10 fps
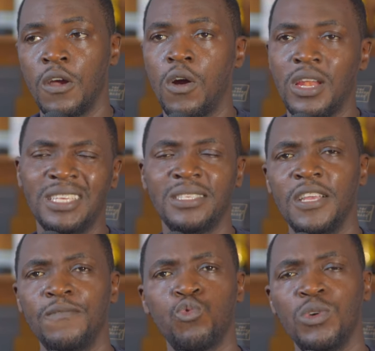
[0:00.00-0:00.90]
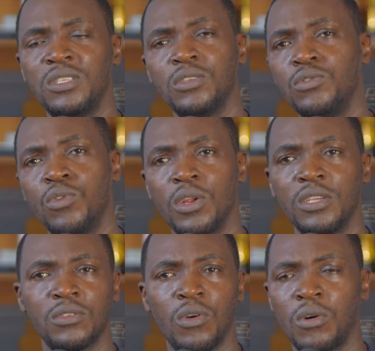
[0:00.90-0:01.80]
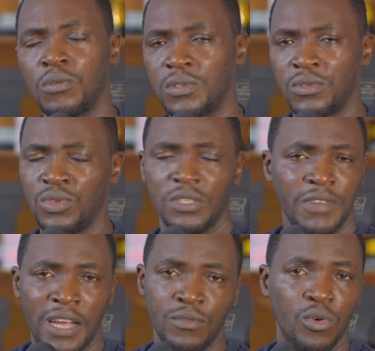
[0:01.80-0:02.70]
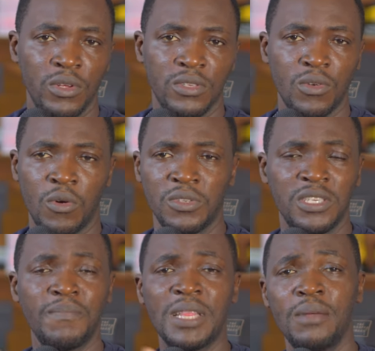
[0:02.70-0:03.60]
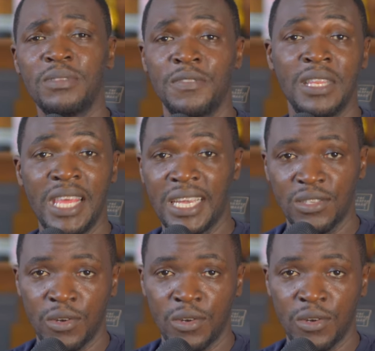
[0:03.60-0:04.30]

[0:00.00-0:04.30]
or let's say $20 or $25, or sometimes even less.